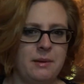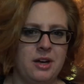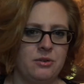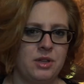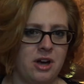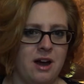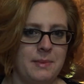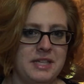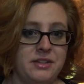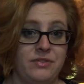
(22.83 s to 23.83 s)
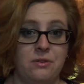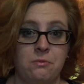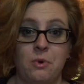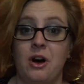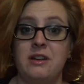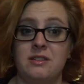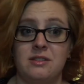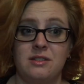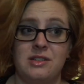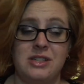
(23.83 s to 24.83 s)
Let me know in the comments if you
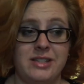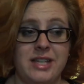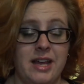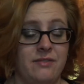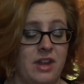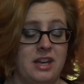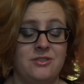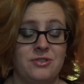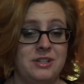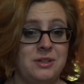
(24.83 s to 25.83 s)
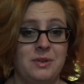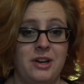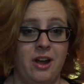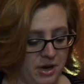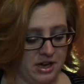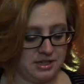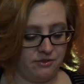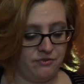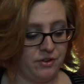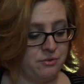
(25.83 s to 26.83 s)
want to see that, if that interests you at all. But
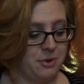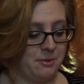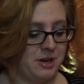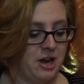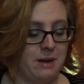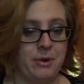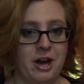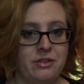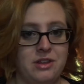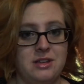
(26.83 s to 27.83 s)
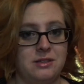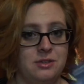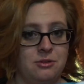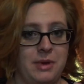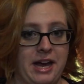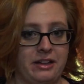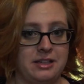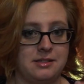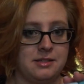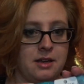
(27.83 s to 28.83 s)
for the moment, I bought these two
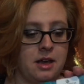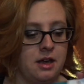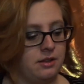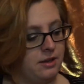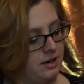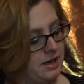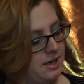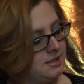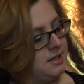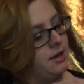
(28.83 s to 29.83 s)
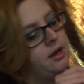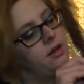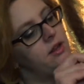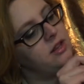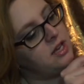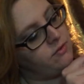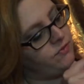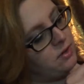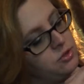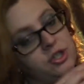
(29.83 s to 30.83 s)
palettes. There is the
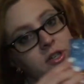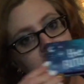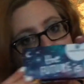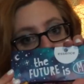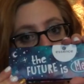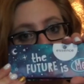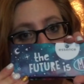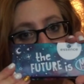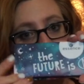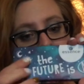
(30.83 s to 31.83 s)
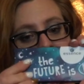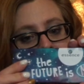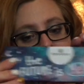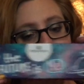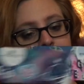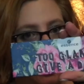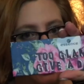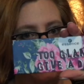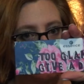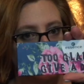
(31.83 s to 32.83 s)
Future is Me palette
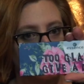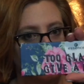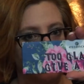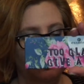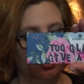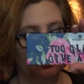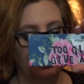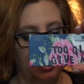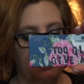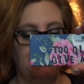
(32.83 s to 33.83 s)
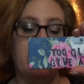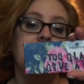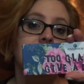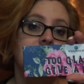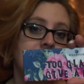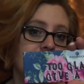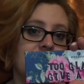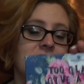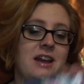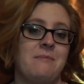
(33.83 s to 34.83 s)
and the Too Glam to Give
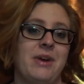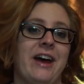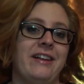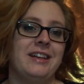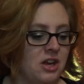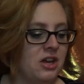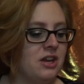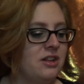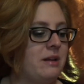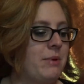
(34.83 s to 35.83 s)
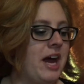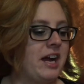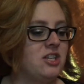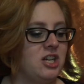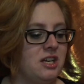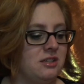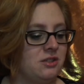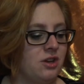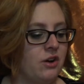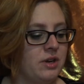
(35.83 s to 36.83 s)
a Damn palette. The packaging is
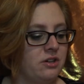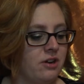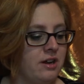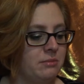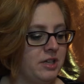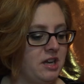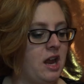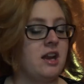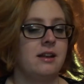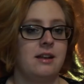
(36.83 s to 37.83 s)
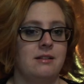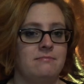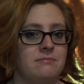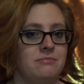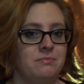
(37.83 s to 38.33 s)
so incredibly